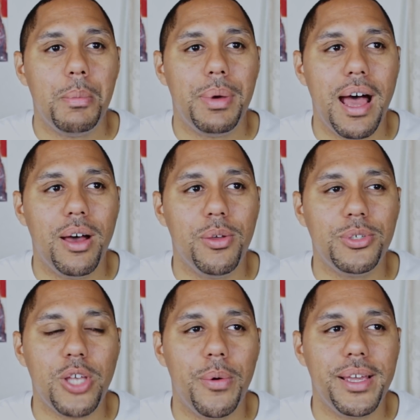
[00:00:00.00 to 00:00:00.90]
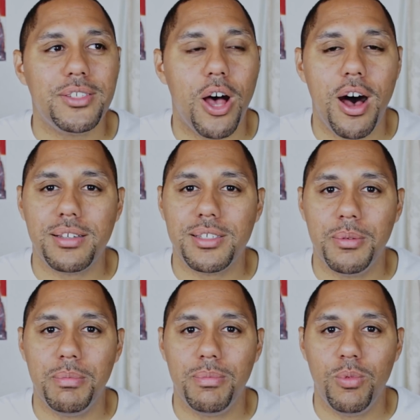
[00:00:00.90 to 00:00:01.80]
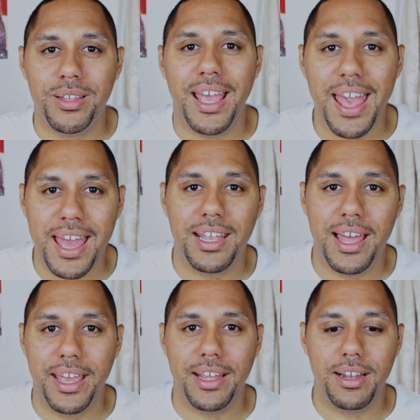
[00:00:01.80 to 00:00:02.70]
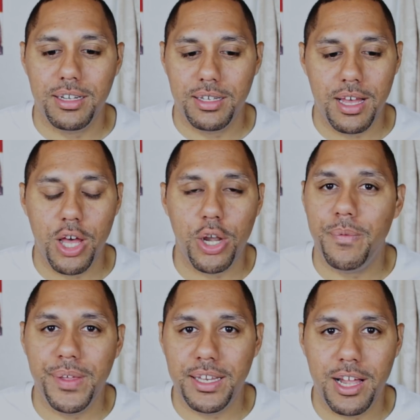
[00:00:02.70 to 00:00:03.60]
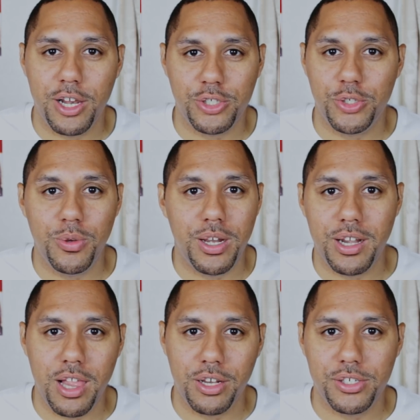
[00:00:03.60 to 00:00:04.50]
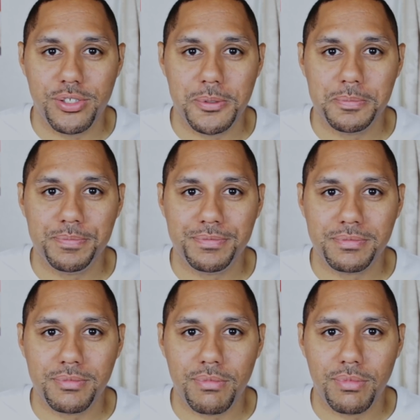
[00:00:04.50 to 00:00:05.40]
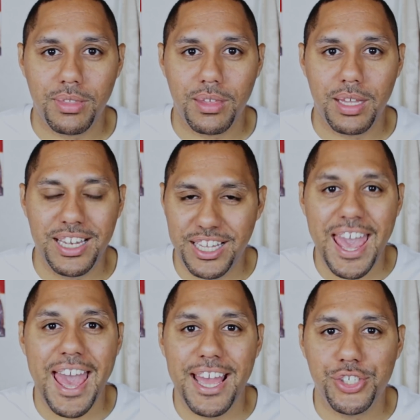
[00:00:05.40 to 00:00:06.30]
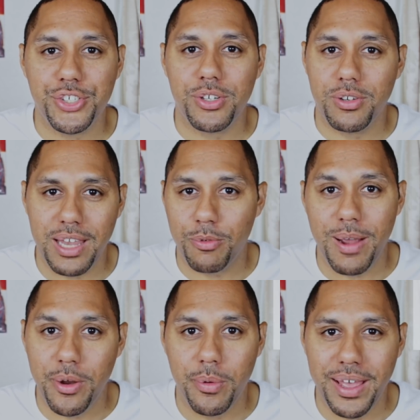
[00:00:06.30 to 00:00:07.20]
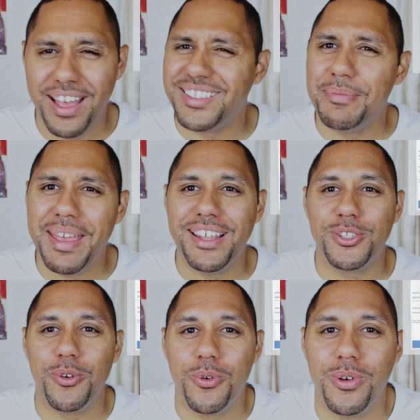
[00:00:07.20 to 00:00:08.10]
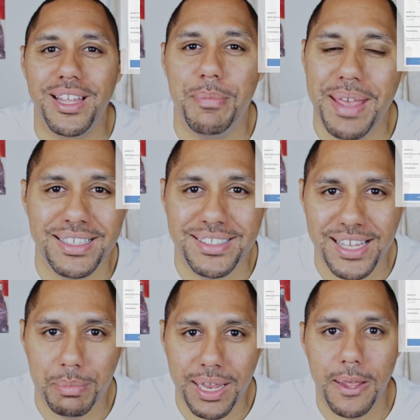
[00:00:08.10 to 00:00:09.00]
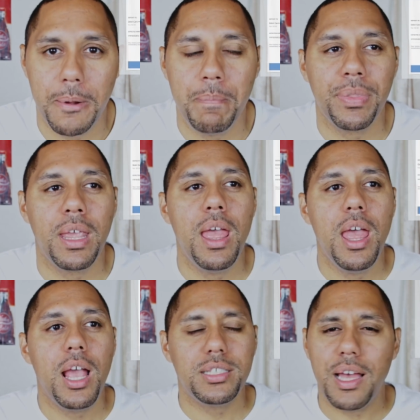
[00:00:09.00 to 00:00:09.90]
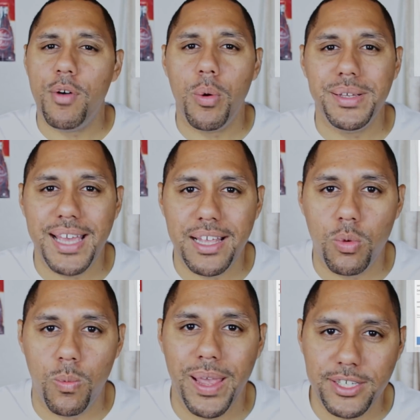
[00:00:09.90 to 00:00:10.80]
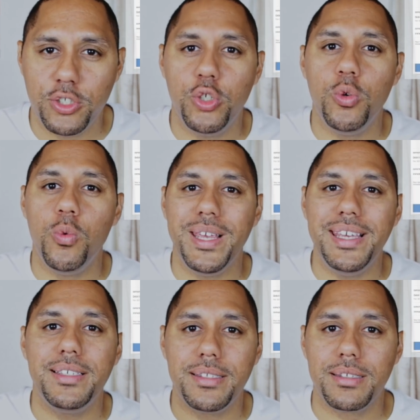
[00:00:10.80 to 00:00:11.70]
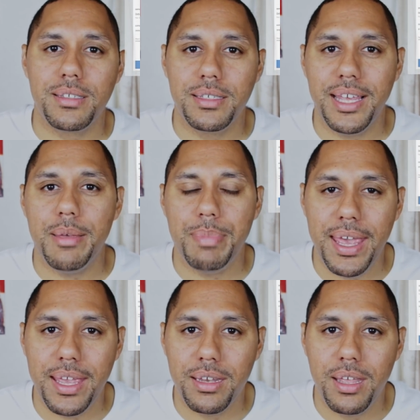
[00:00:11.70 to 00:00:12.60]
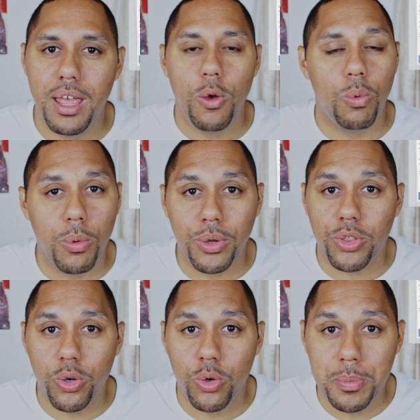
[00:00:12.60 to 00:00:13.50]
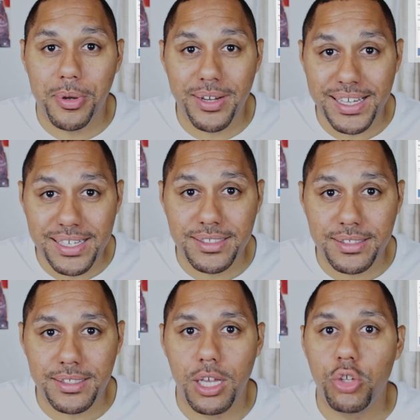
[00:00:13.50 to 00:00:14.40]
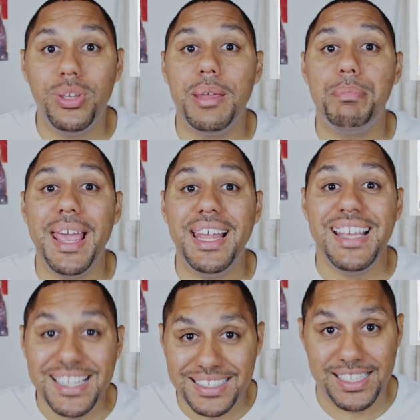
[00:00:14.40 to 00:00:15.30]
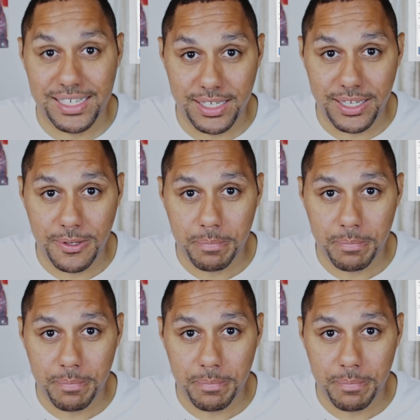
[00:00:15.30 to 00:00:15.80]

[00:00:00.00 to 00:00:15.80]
But it was always awesome when they had like $150 or $200 in cash, like right away. I was like, man, it's so cool to get paid the same day. Because I've always had to wait 2 weeks to get paid. Well, with Uber Eats, you get paid instantly.